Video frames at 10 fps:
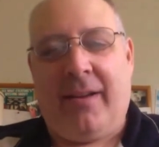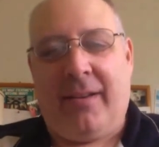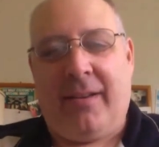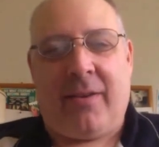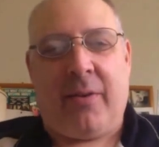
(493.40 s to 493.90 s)

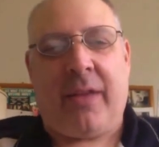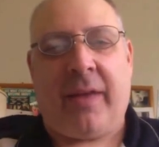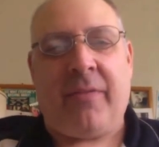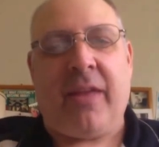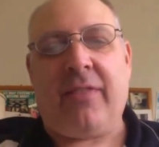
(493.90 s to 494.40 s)
So and
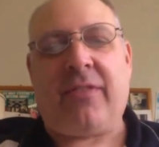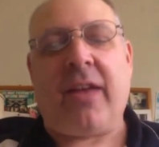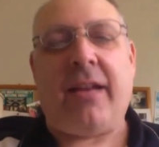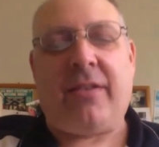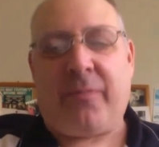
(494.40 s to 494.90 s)
they
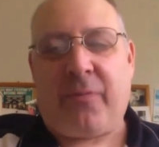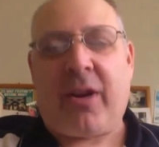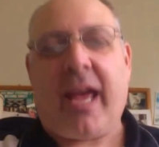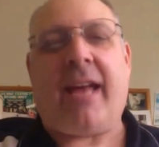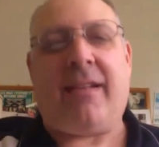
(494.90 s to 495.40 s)
decide to
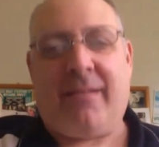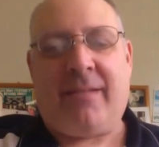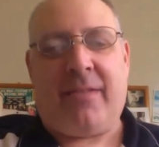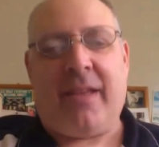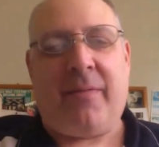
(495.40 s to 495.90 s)
forget
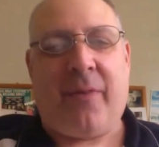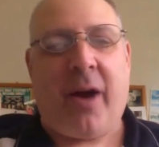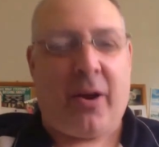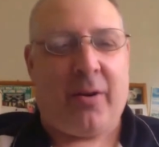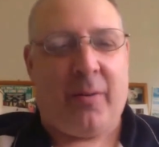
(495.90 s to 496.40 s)
that they
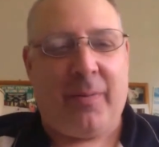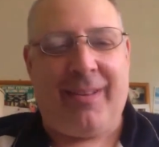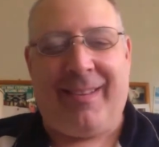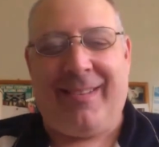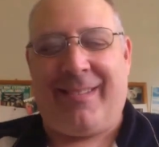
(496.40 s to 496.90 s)
fired
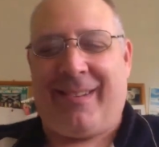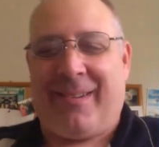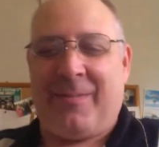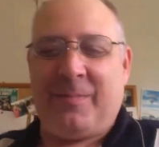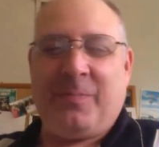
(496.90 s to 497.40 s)

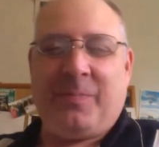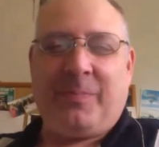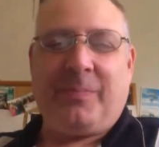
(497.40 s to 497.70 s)
him.